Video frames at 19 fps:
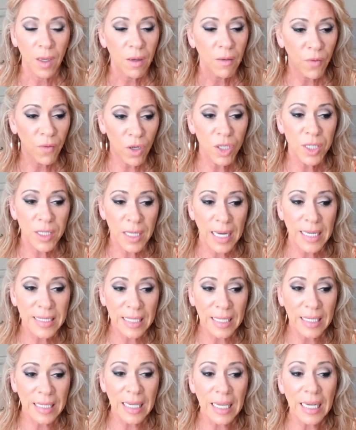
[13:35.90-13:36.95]
Verse
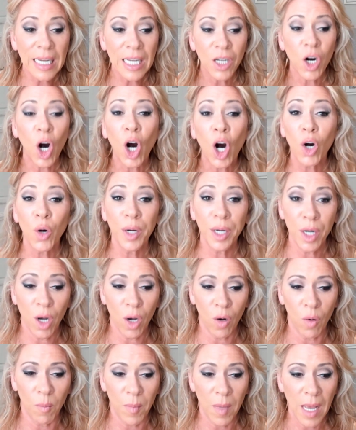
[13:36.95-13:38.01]
19, Gideon hurried
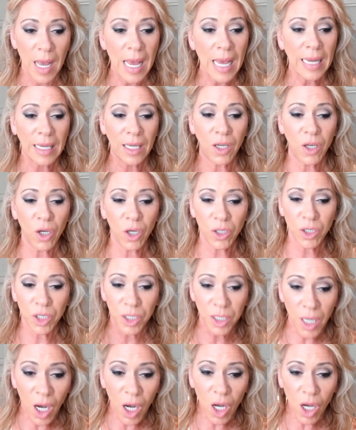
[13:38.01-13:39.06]
home. He cooked a
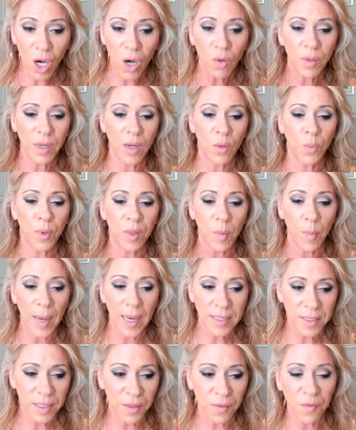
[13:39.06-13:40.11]
young goat, and with a
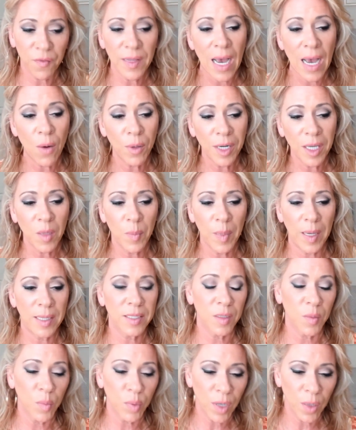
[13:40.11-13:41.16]
basket of flour, he baked
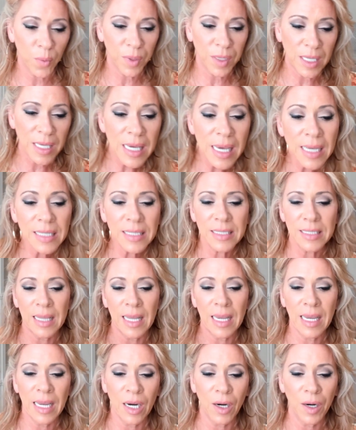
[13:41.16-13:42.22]
some bread with yeast.
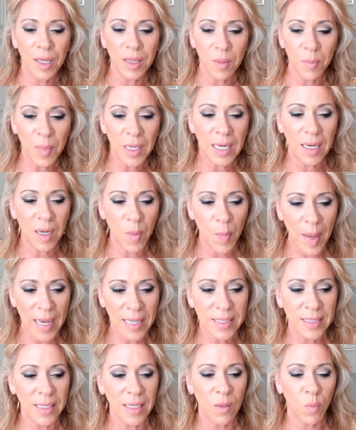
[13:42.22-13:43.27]
Then, carrying the meat in a
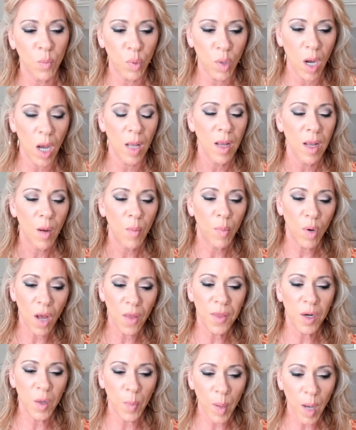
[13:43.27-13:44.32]
basket and broth
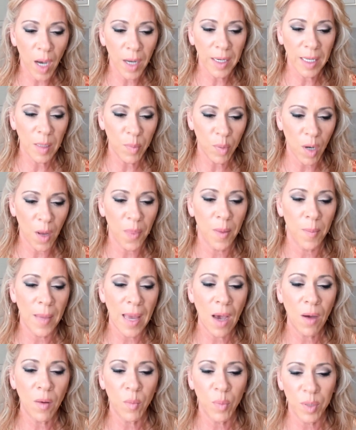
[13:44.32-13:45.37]
in a pot, he brought them
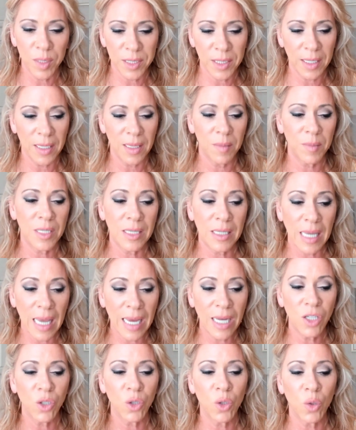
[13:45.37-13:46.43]
out and presented them to the
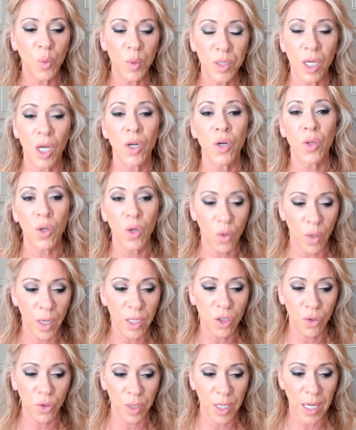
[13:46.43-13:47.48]
angel who was under the great
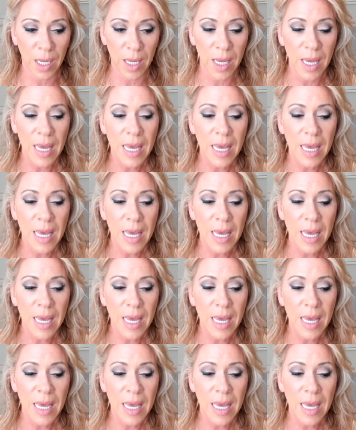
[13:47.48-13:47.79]
tree.